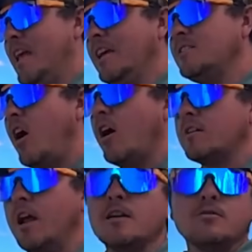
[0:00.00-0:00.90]
it's
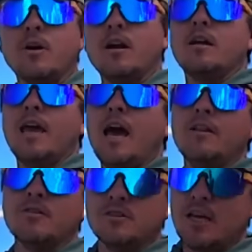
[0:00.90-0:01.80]
hard not to run on
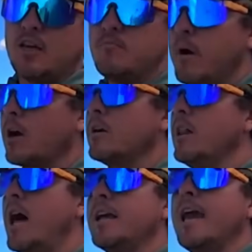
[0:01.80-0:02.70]
calories. Like you burn yeah. a
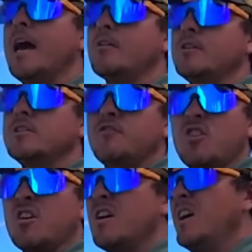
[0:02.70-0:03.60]
lot of calories if
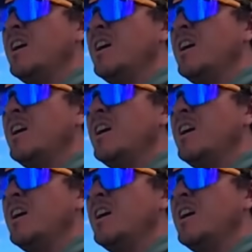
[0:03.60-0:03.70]
you're